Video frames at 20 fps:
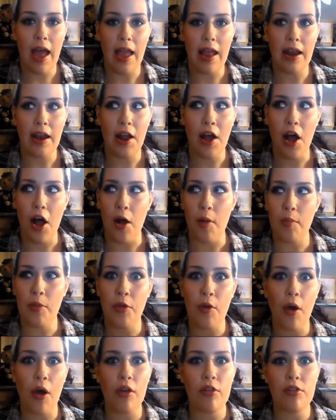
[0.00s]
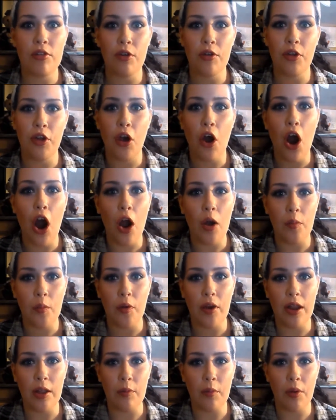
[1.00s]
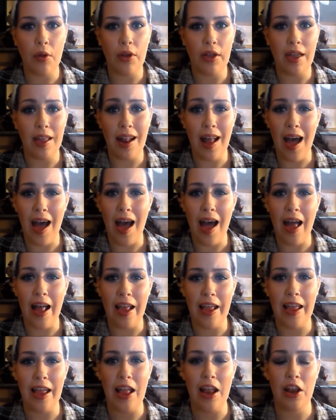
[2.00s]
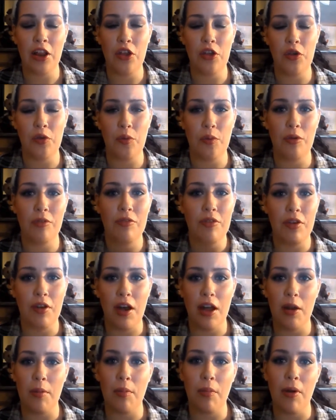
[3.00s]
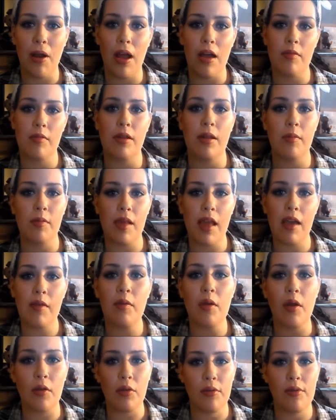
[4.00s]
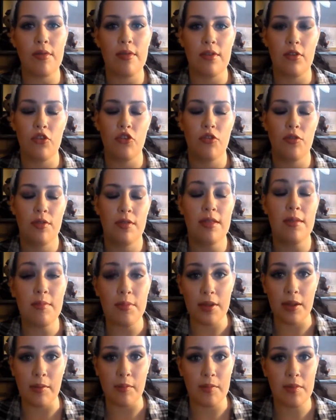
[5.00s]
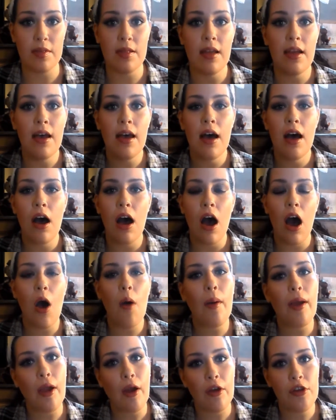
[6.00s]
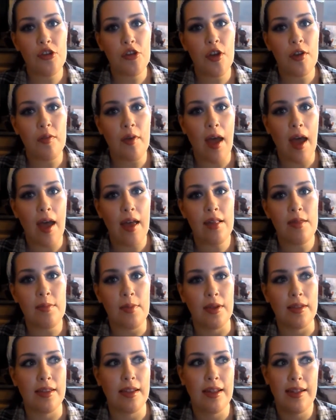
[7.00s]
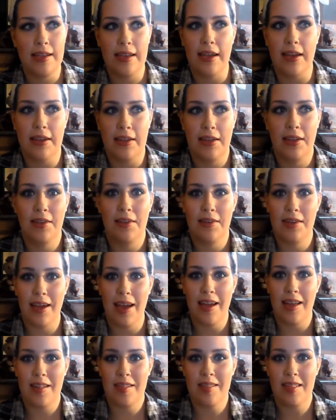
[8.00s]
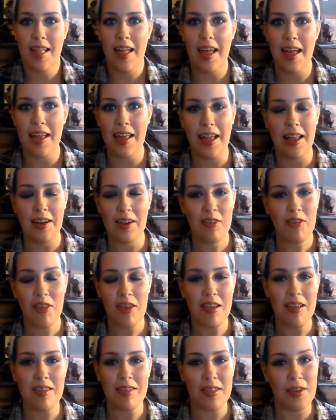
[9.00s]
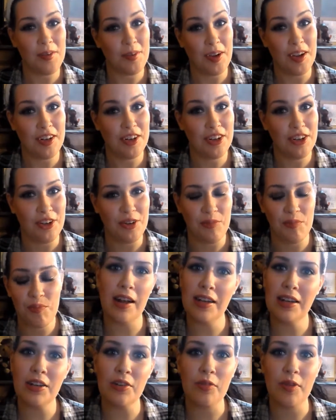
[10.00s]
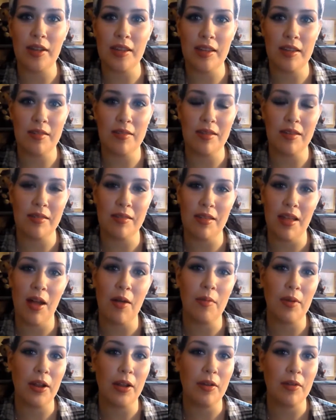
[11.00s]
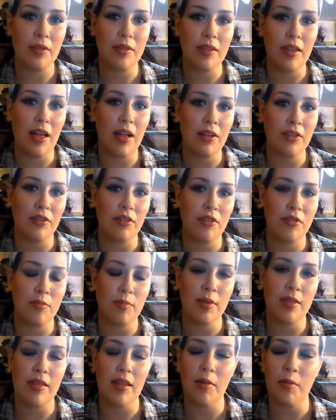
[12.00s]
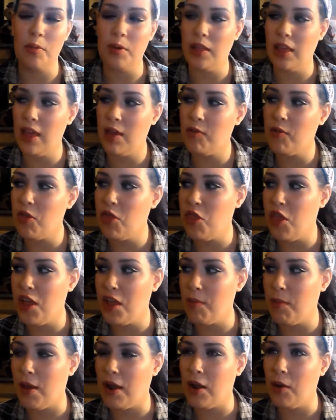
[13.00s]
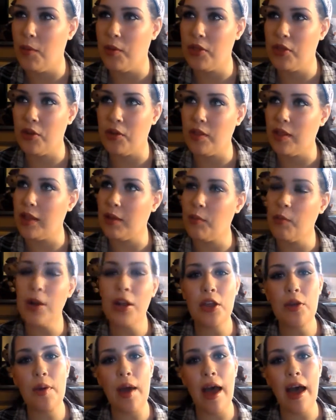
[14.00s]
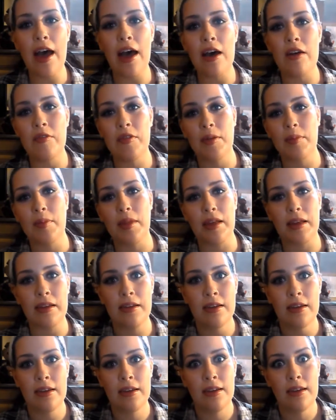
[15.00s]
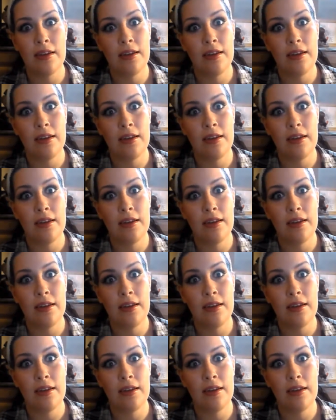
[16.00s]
And you also, your heart rate will get high and you will feel out of breath, and I was having all those symptoms. Oh, I also have asthma. Did I tell you guys that? I don't think so. I do. I need to write these things down when I go to the doctors because I really have to think about it when they're like, what do you have? And I'm like,